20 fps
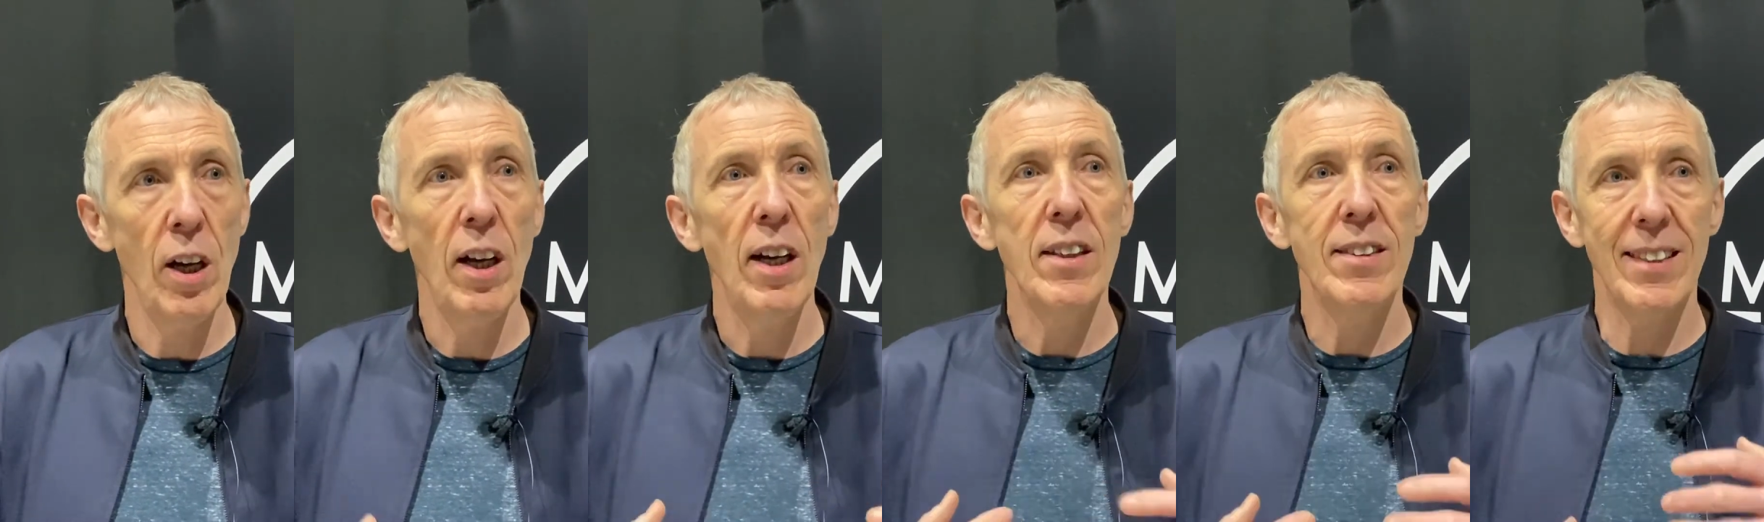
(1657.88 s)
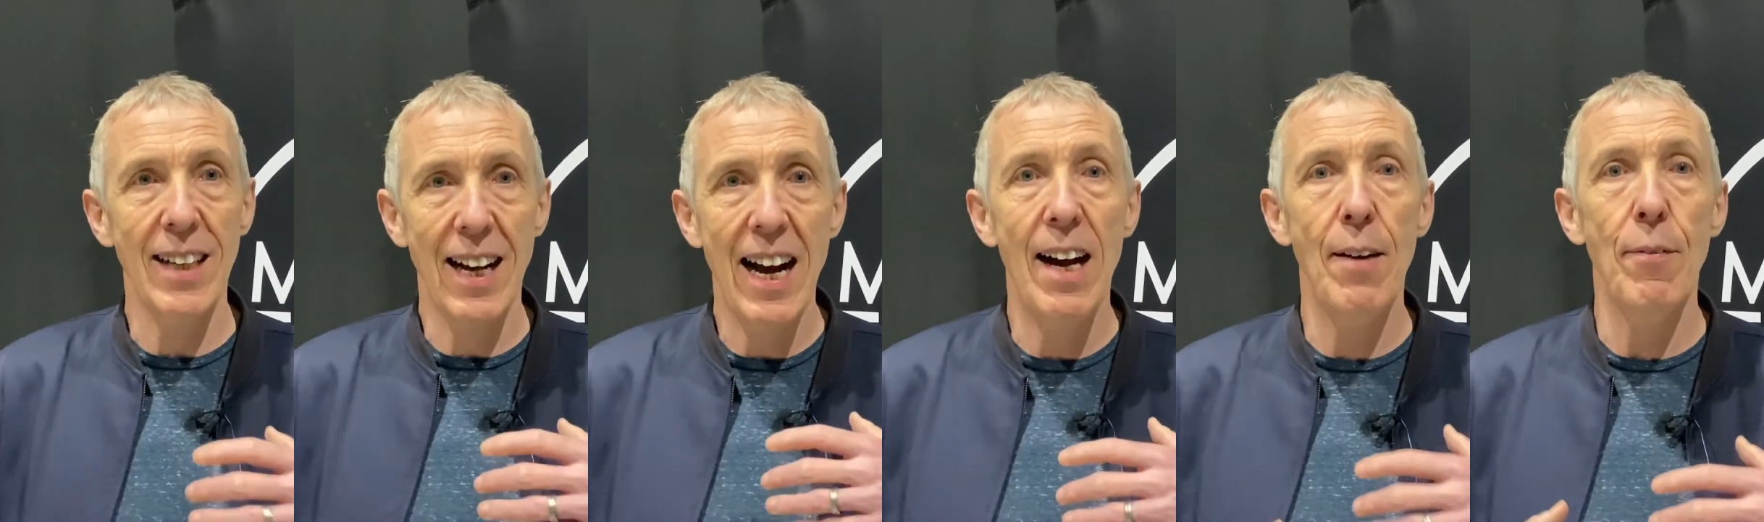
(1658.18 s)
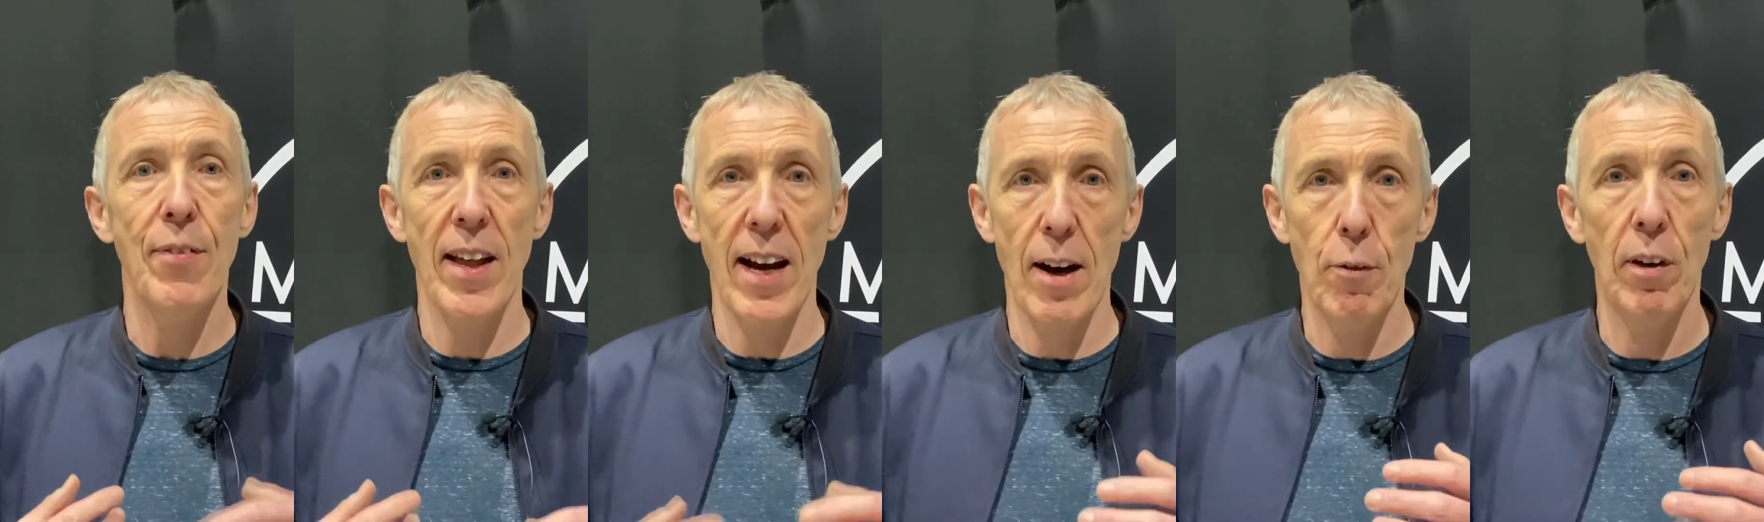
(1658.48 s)
to have
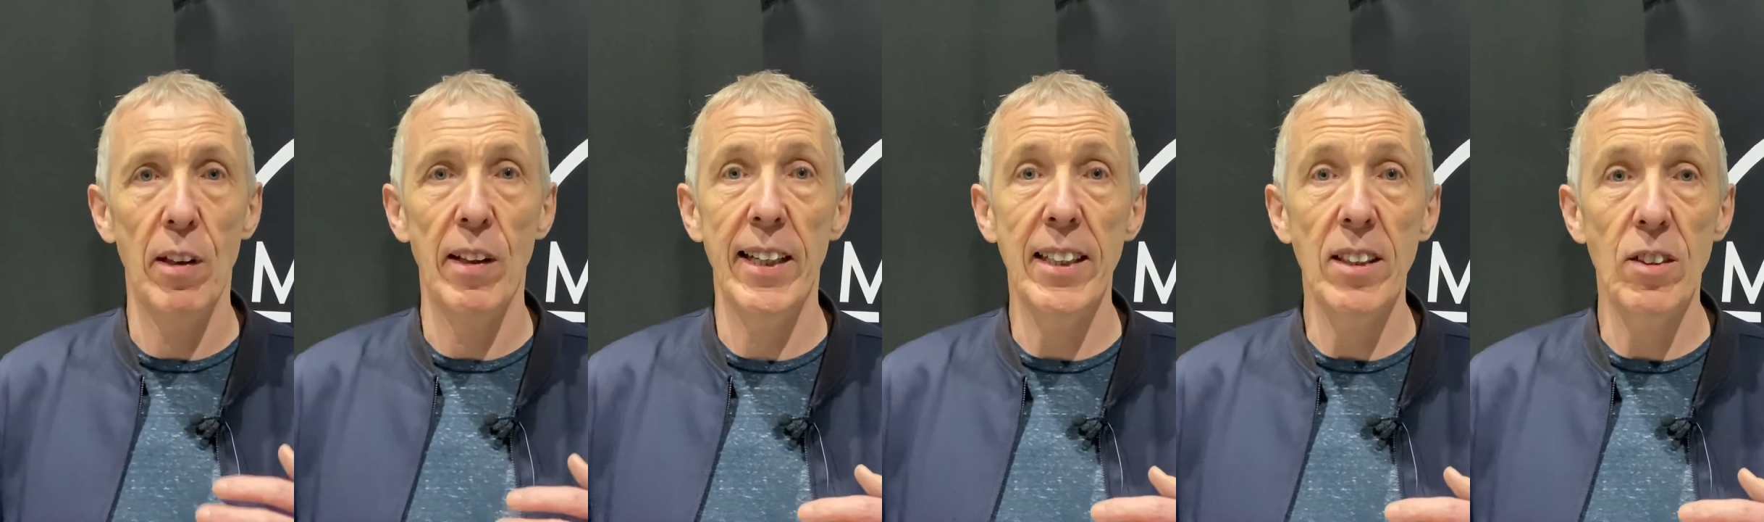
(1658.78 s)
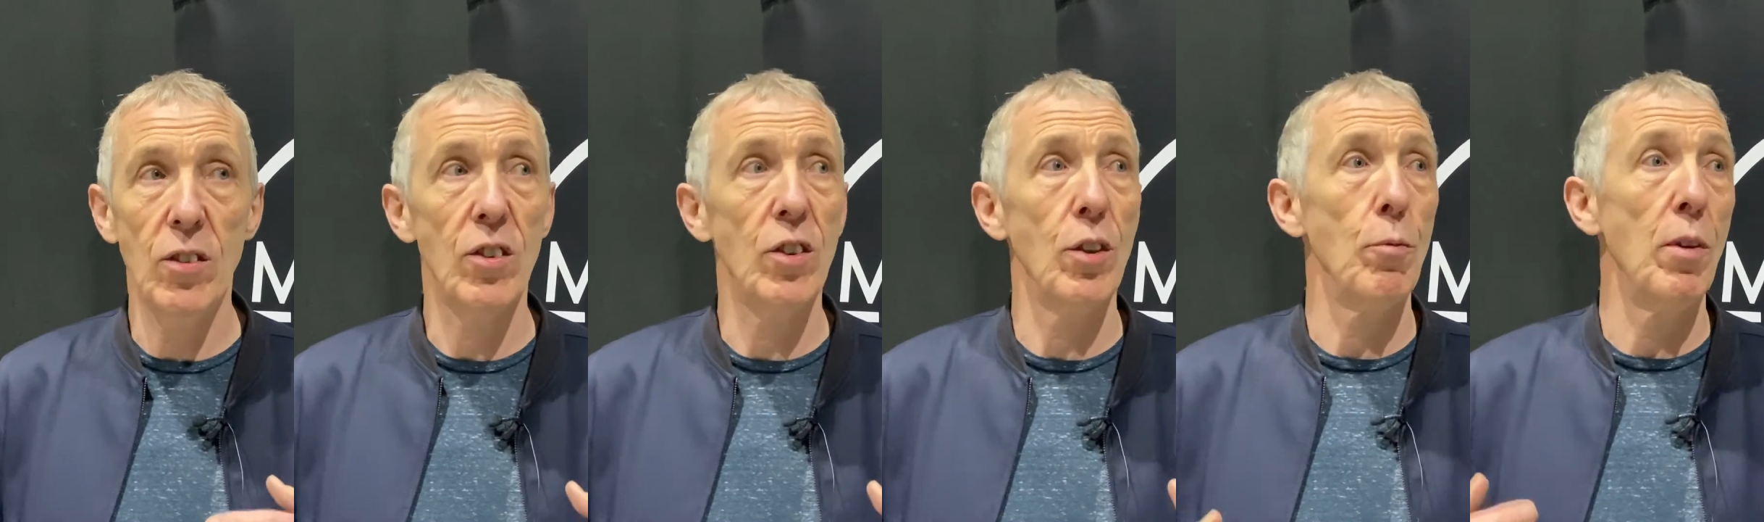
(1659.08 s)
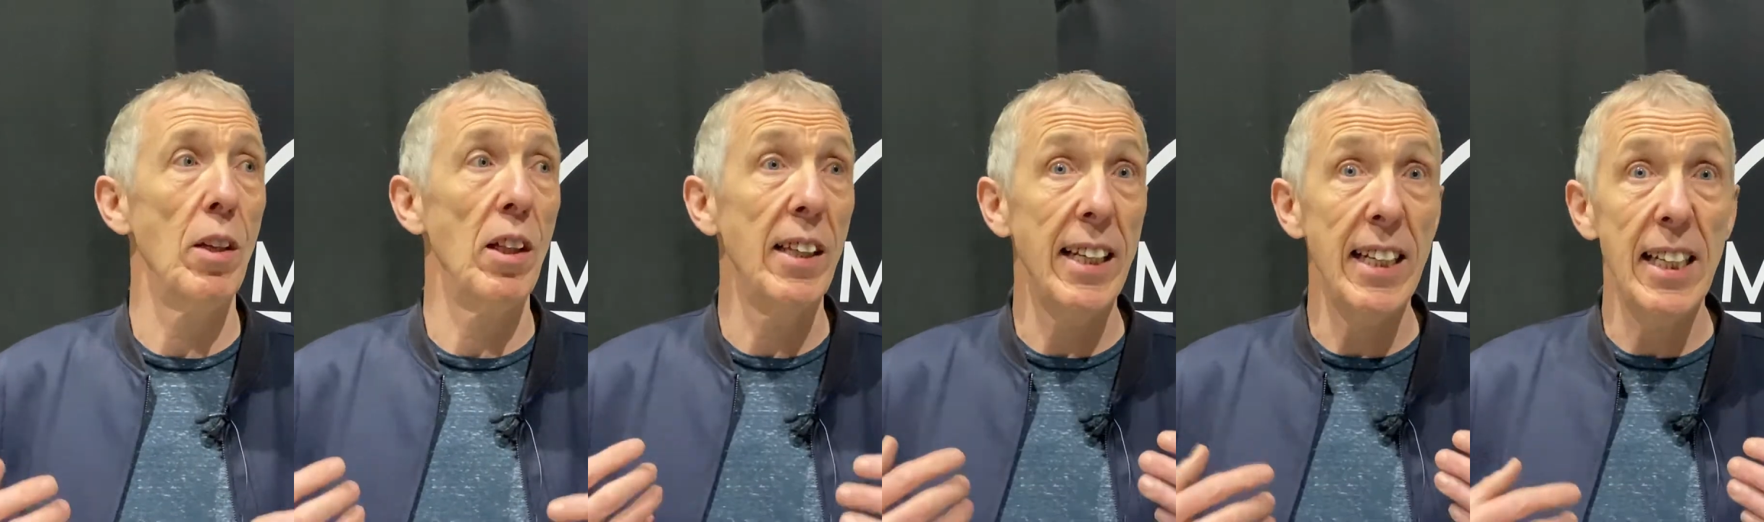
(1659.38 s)
that release, to
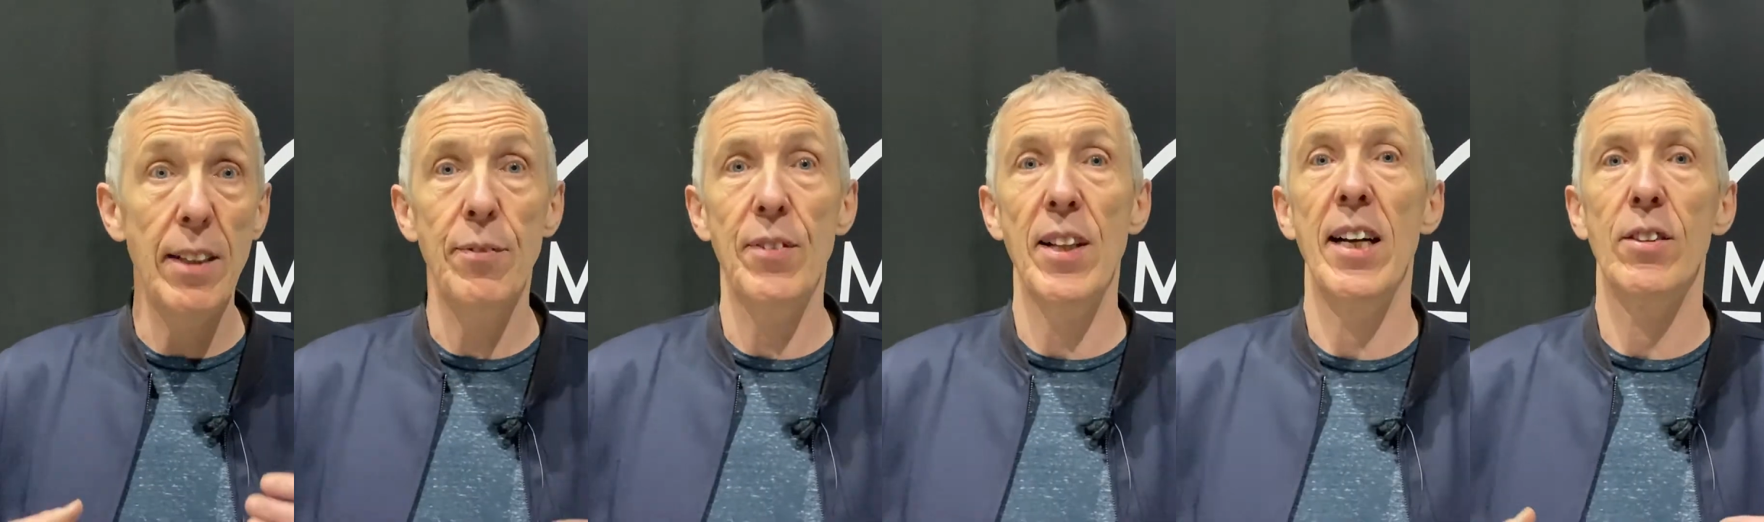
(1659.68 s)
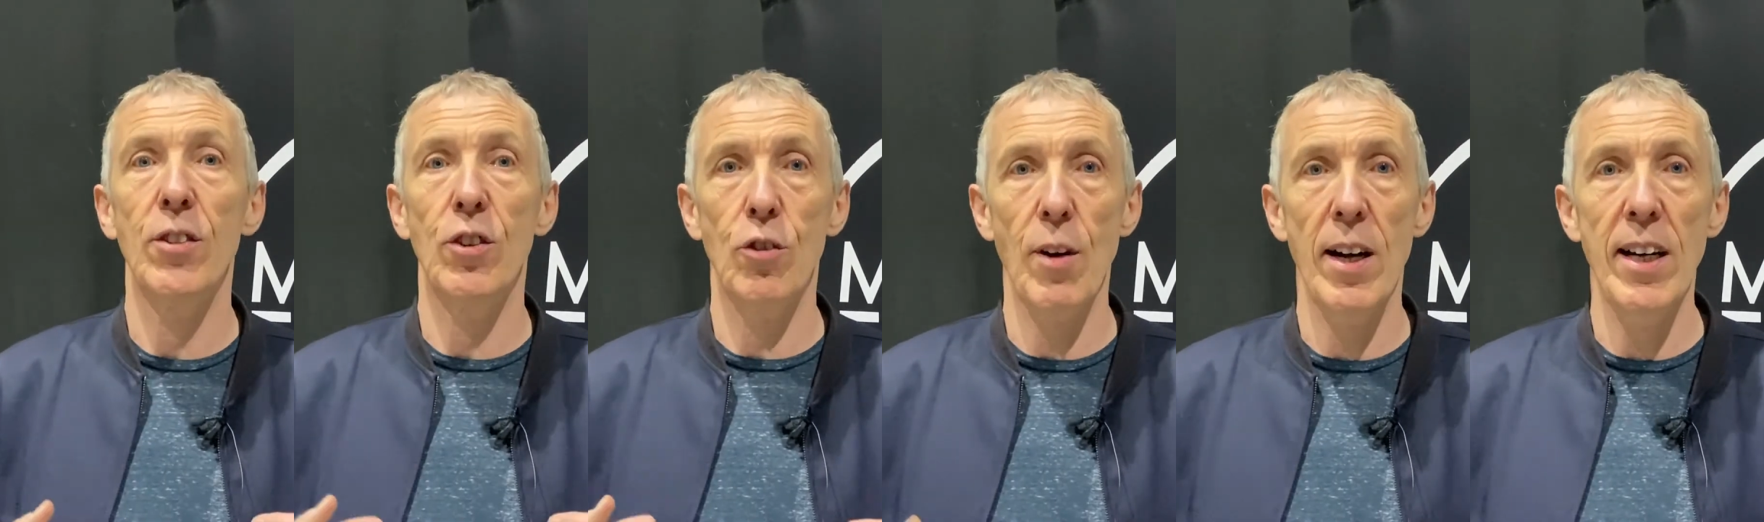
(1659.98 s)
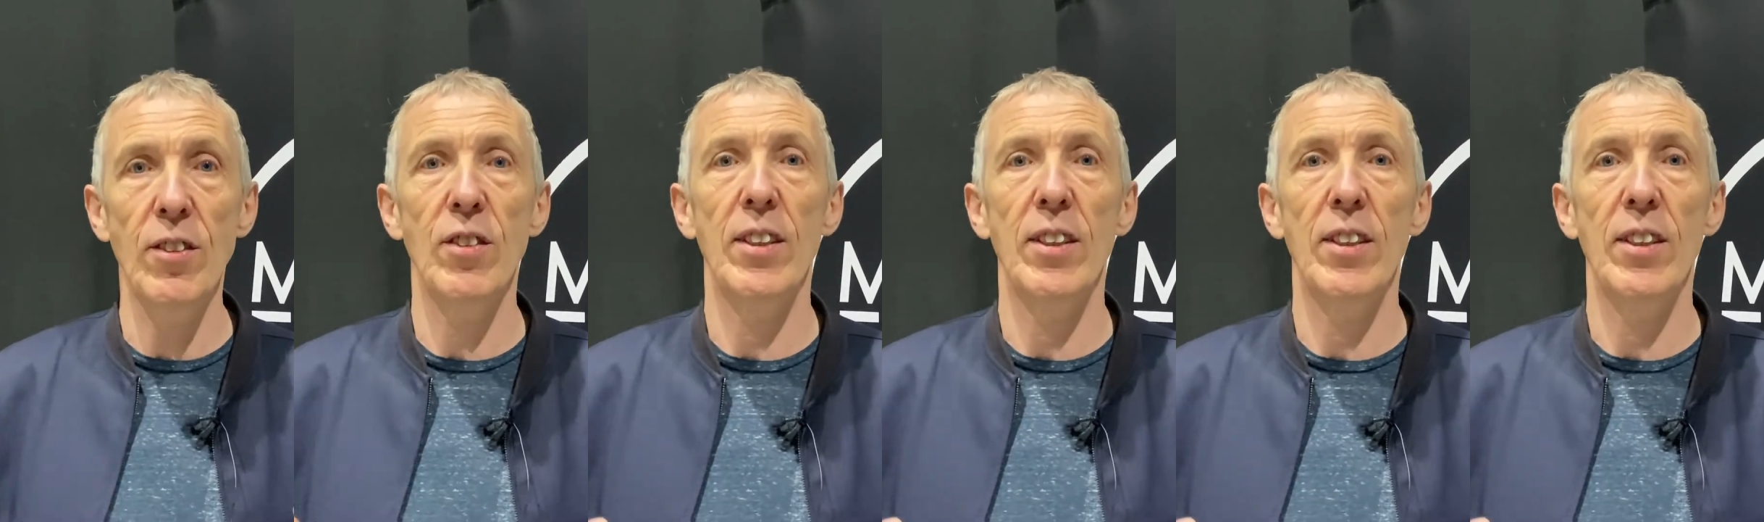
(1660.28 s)
relieve that stress